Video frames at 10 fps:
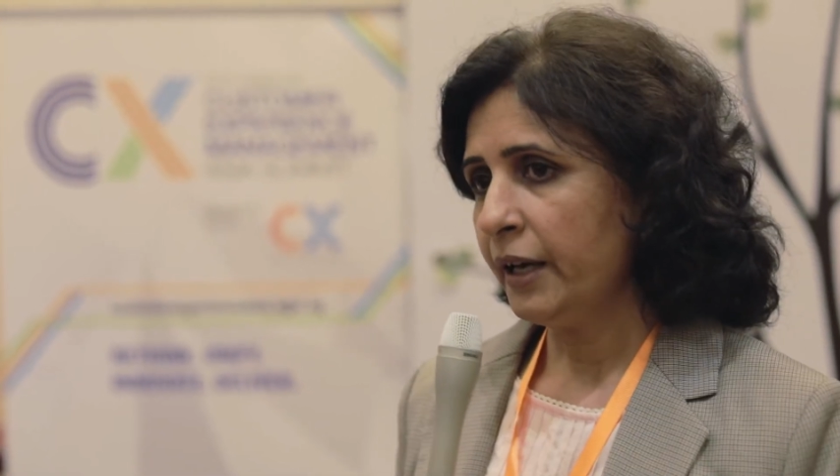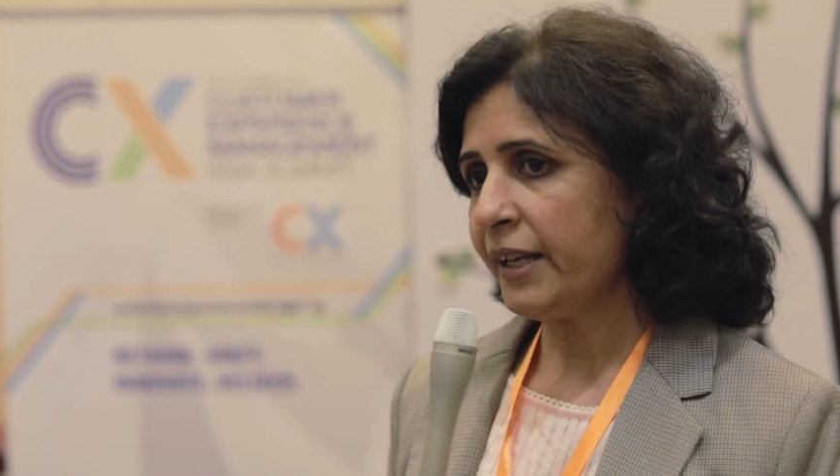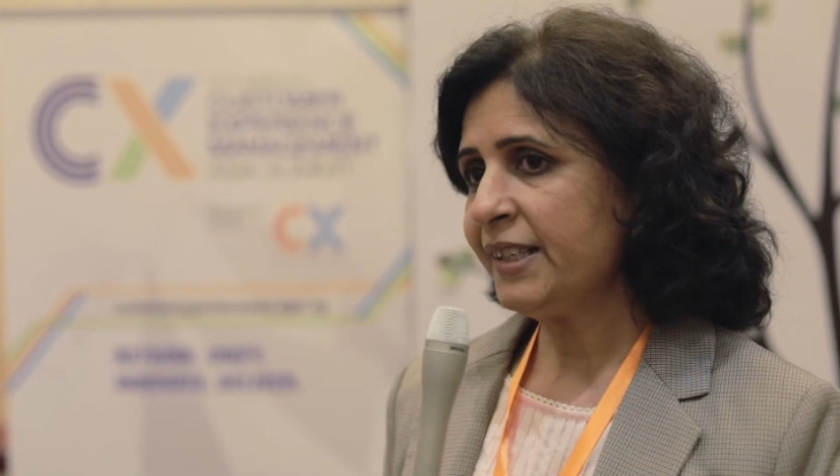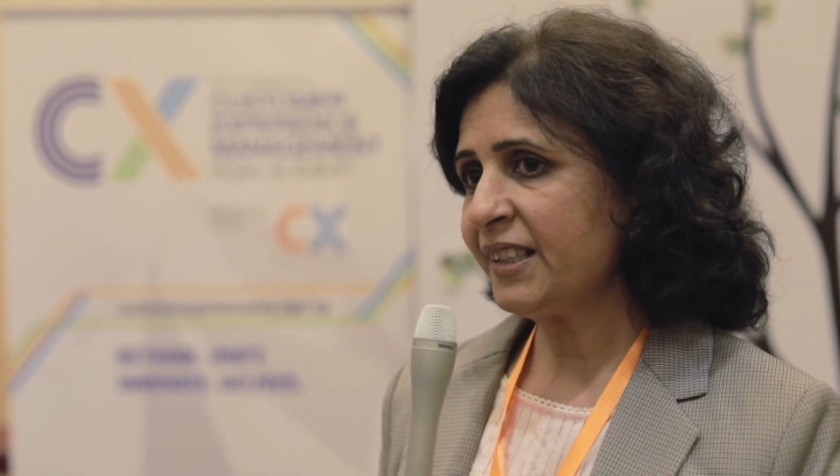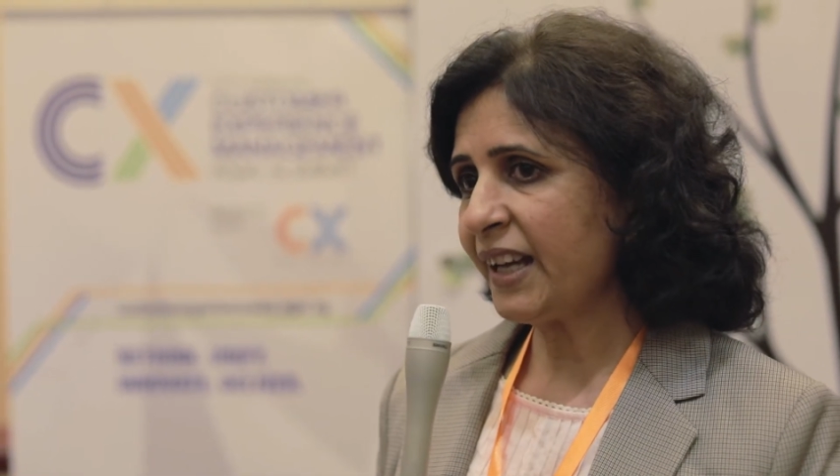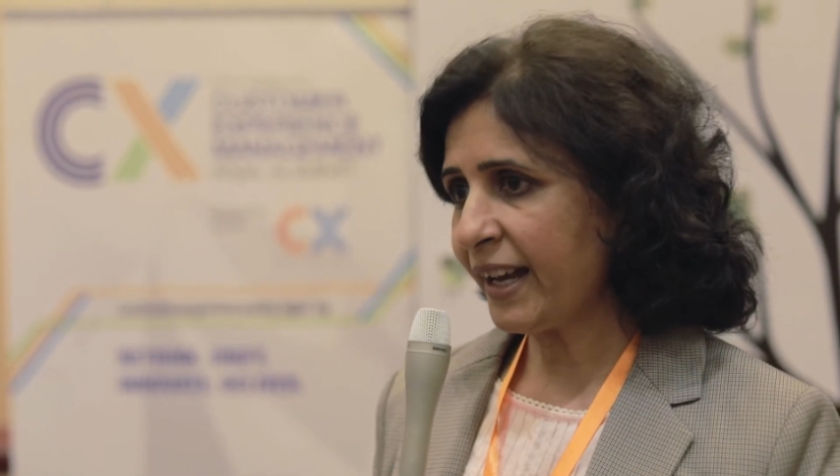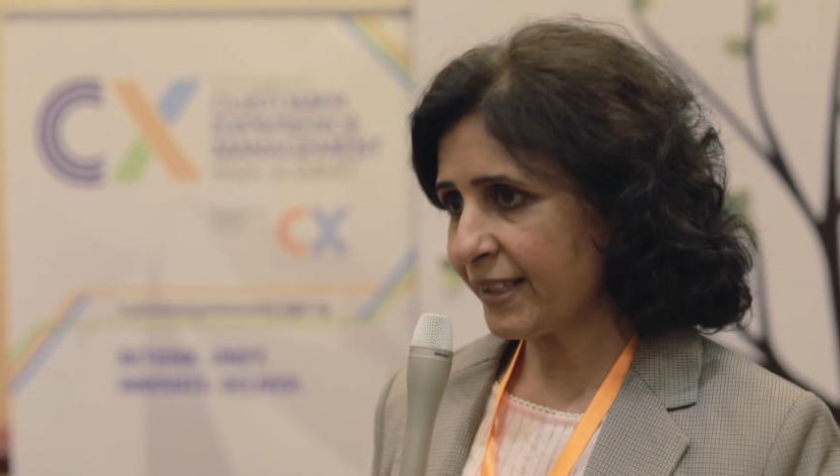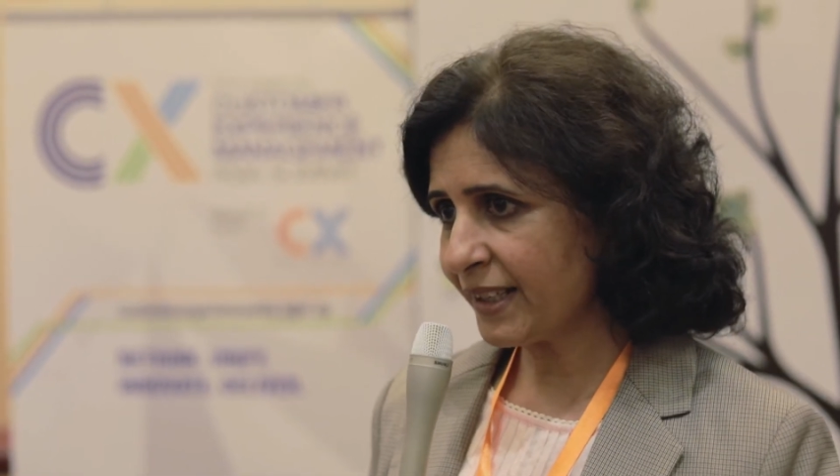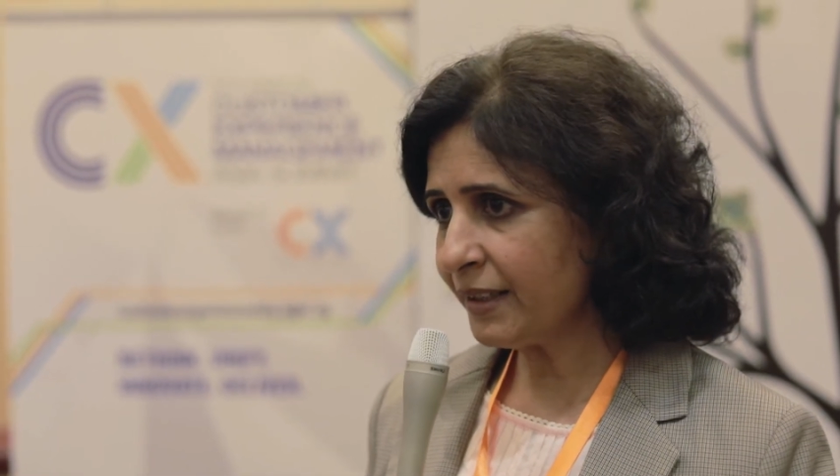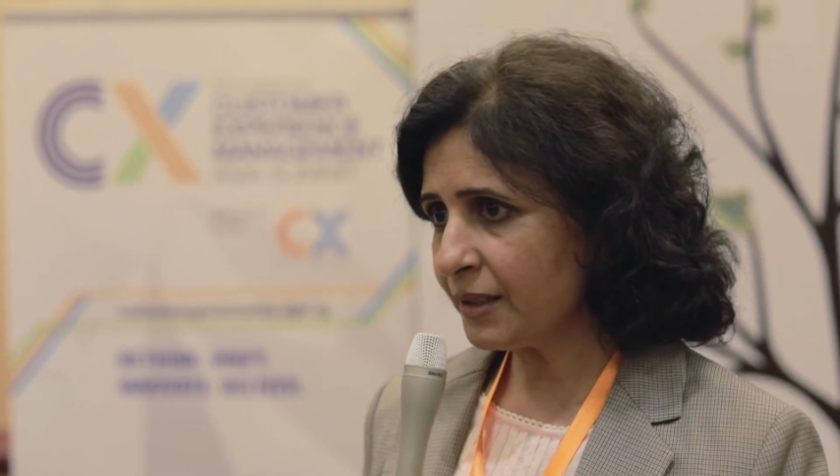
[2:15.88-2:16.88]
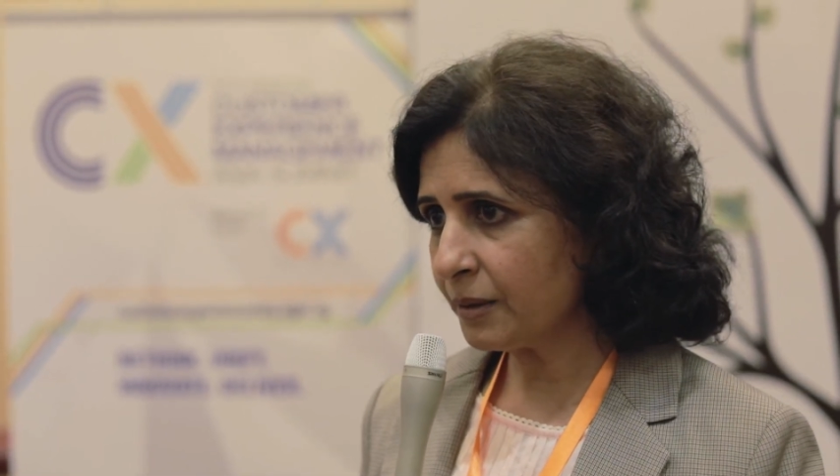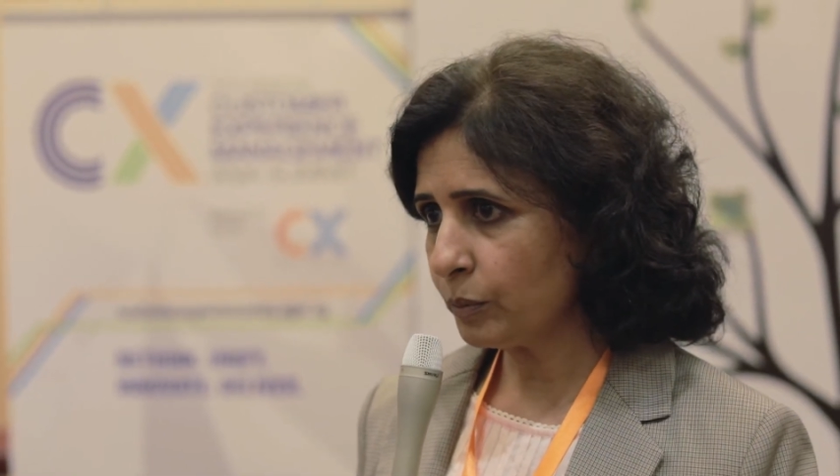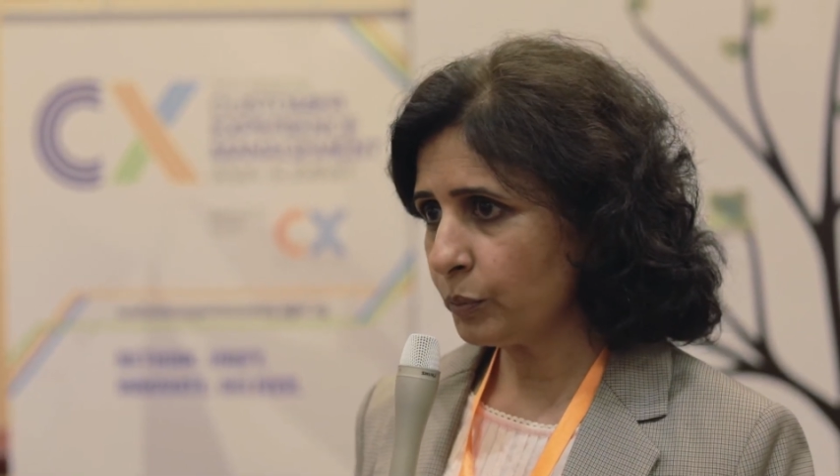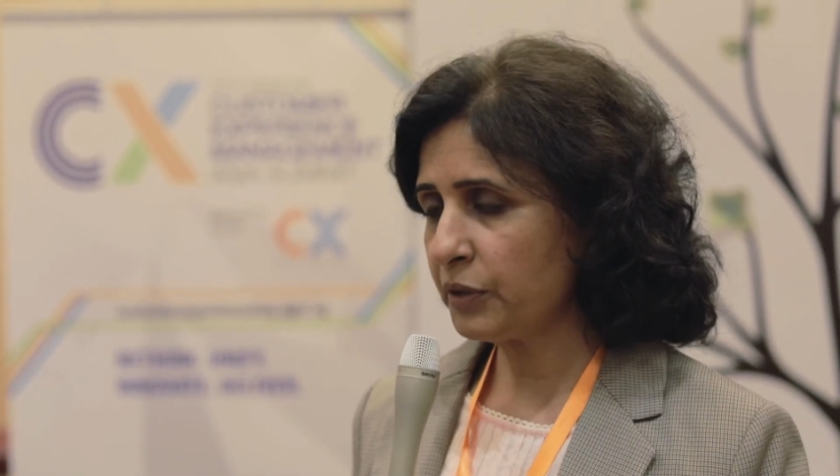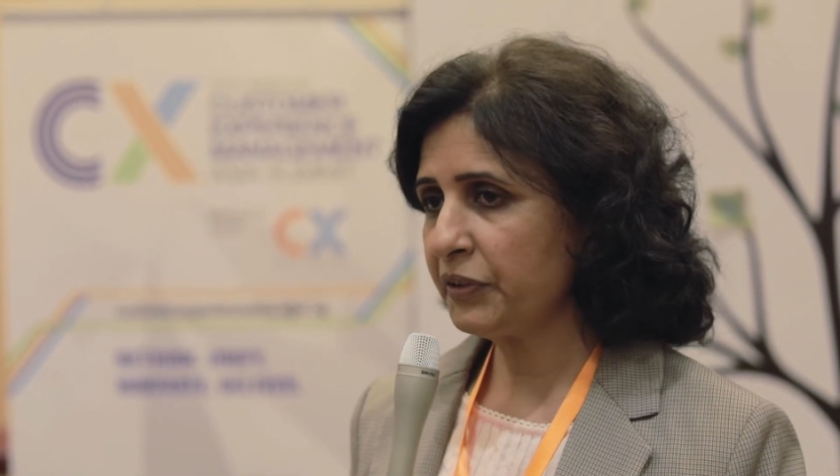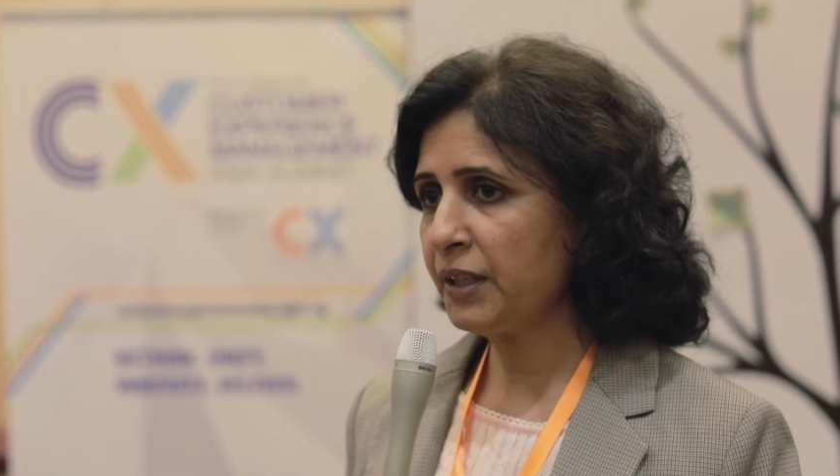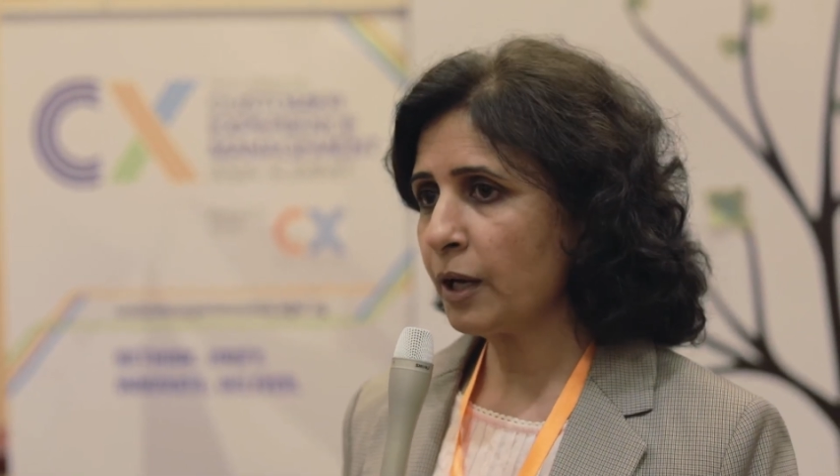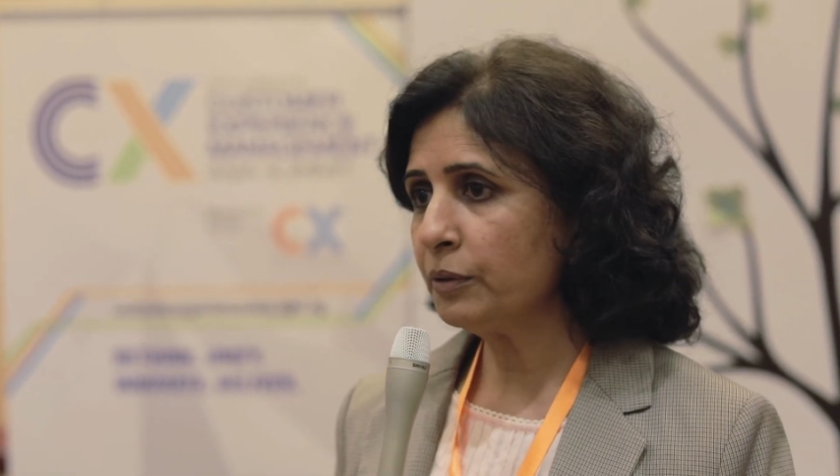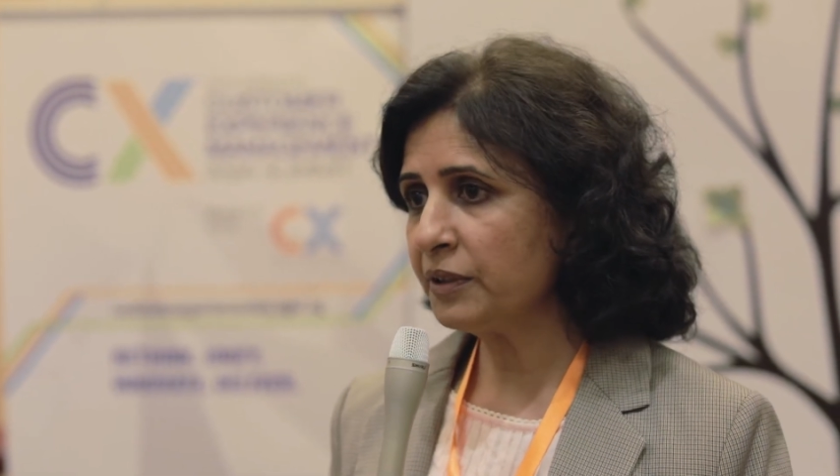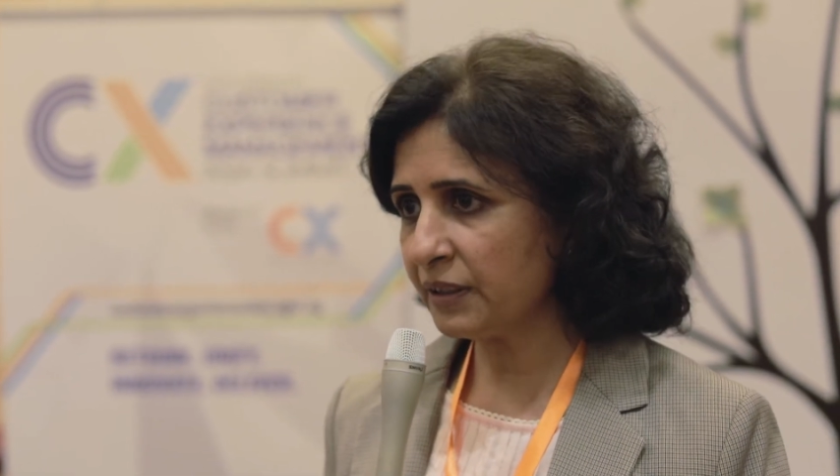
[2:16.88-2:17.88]
It's an asset which we're
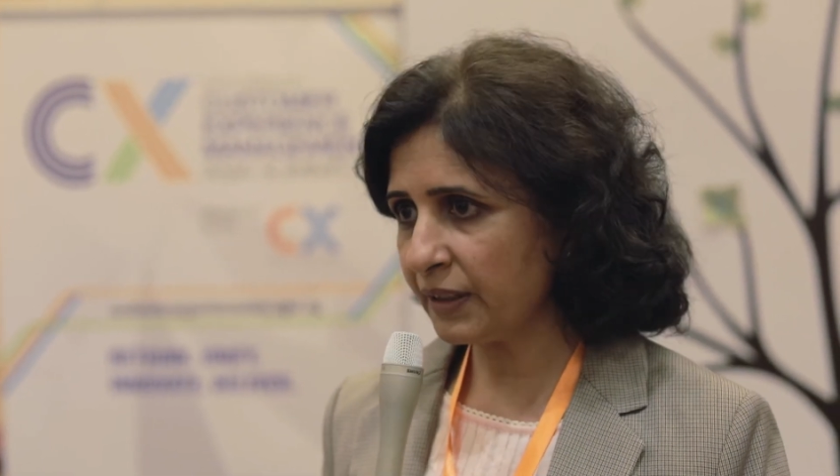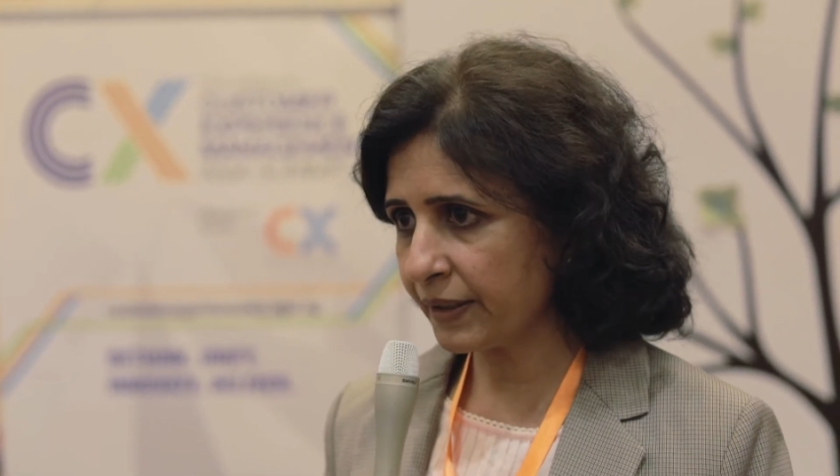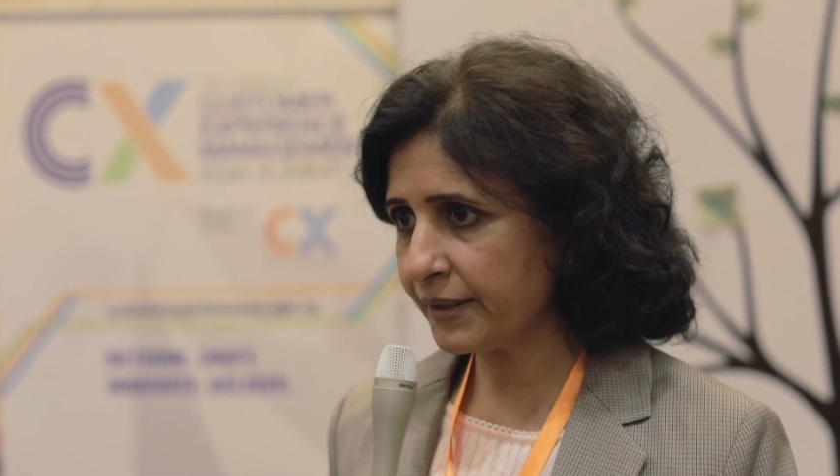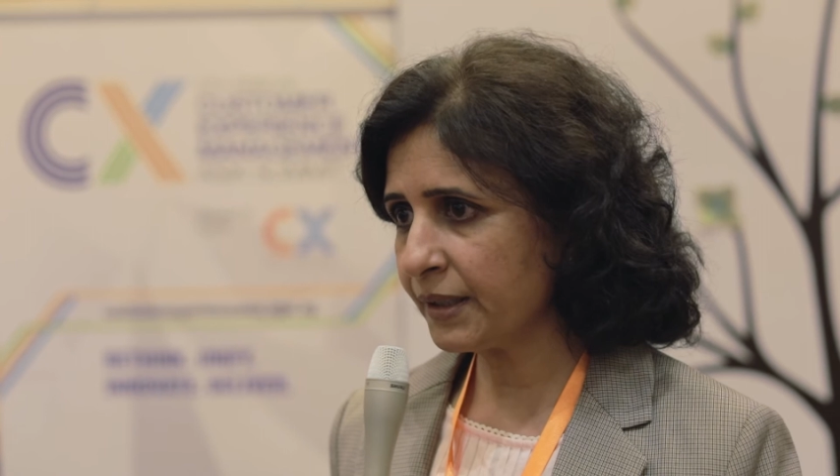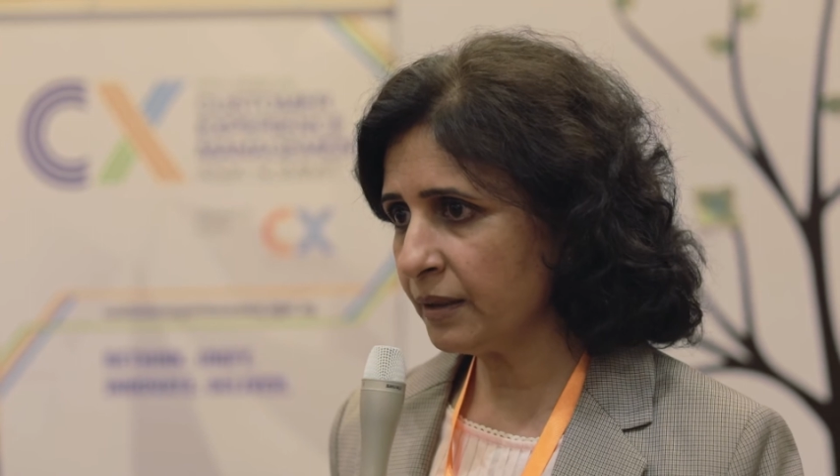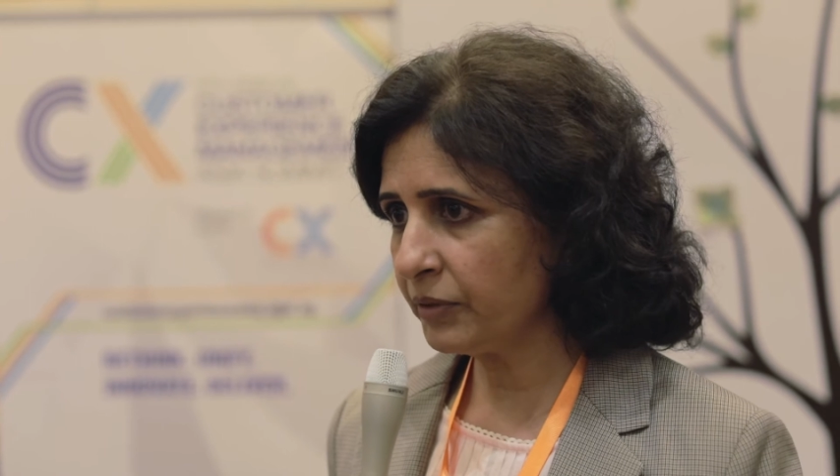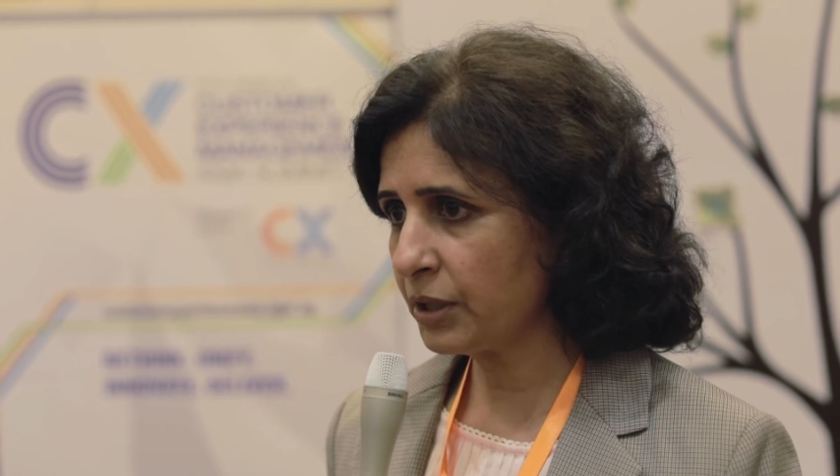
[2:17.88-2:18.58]
now realizing,